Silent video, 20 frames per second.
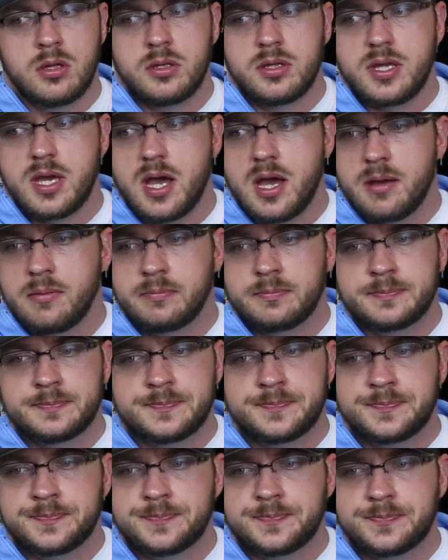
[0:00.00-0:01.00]
Yeah.
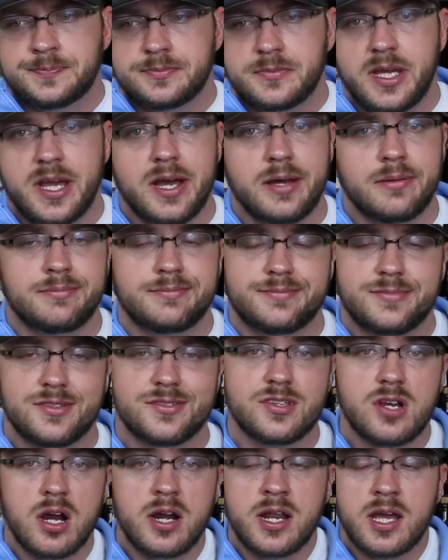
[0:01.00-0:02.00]
So
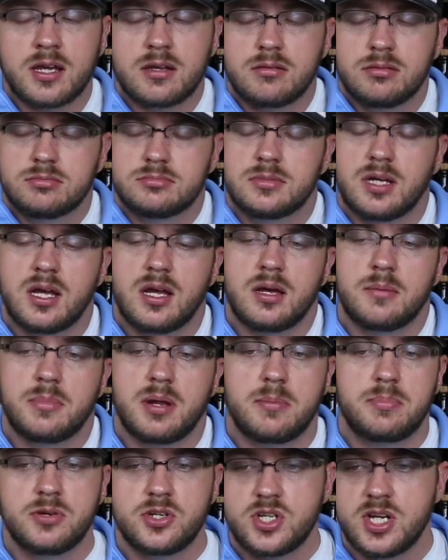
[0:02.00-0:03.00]
sorry, Nick, but
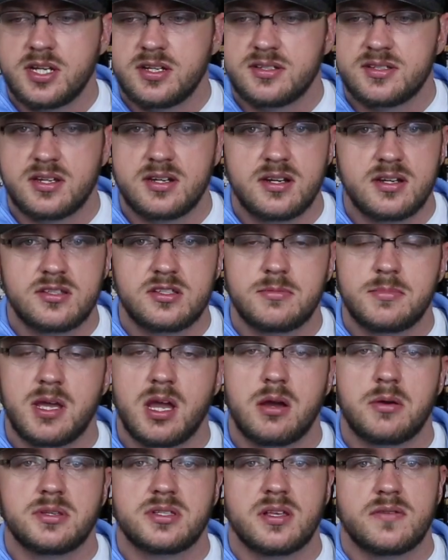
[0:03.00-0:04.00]
I appreciate you sending it to me.
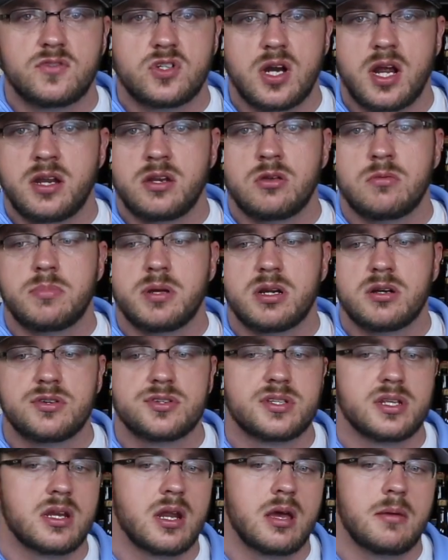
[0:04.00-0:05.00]
I always love trying new
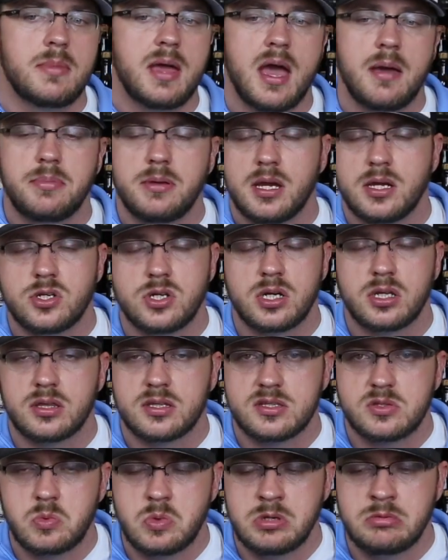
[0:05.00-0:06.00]
beers, and I'm happy I drank
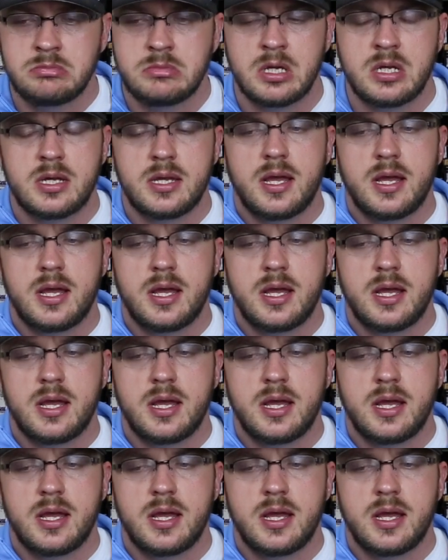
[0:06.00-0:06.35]
this one.